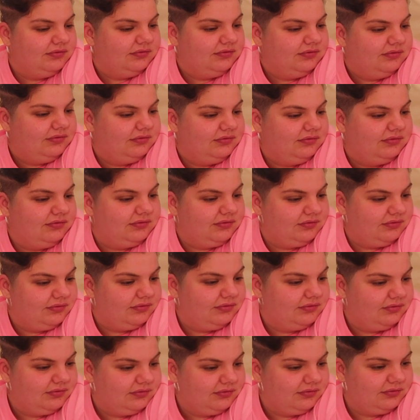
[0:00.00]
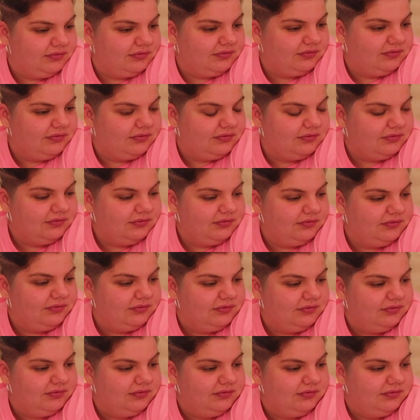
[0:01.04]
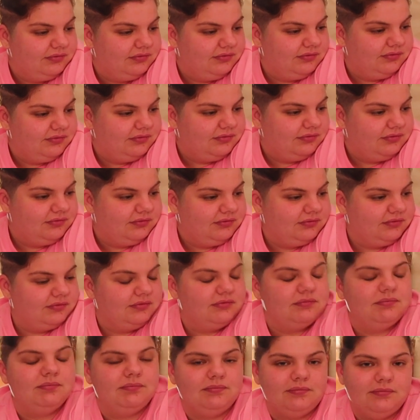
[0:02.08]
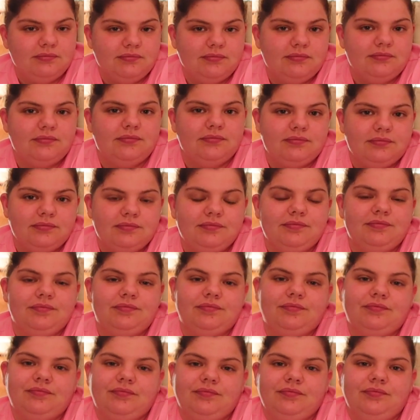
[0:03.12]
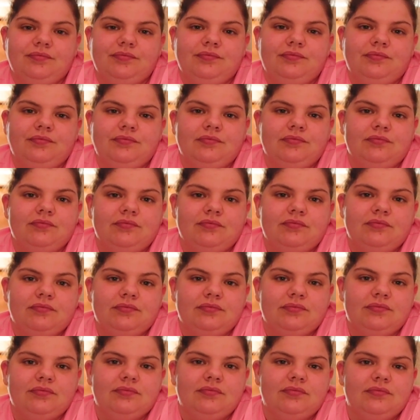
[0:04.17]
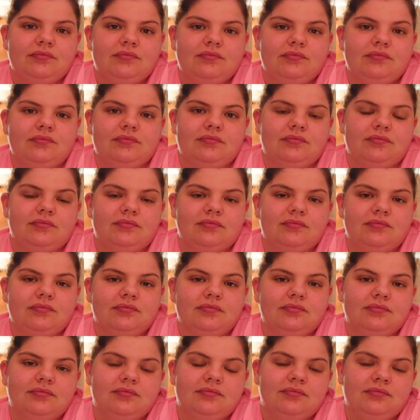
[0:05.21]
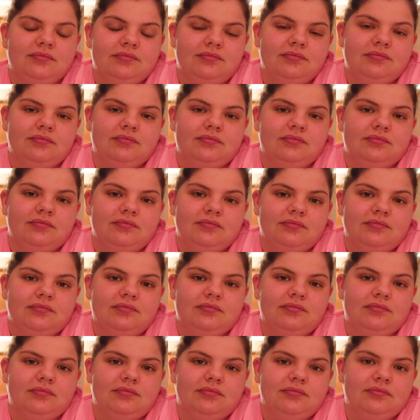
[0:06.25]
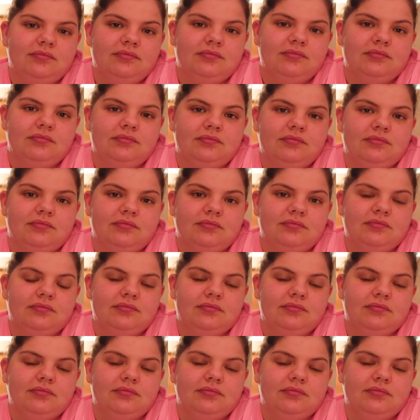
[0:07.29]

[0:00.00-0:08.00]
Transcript: No words are spoken by the person on screen.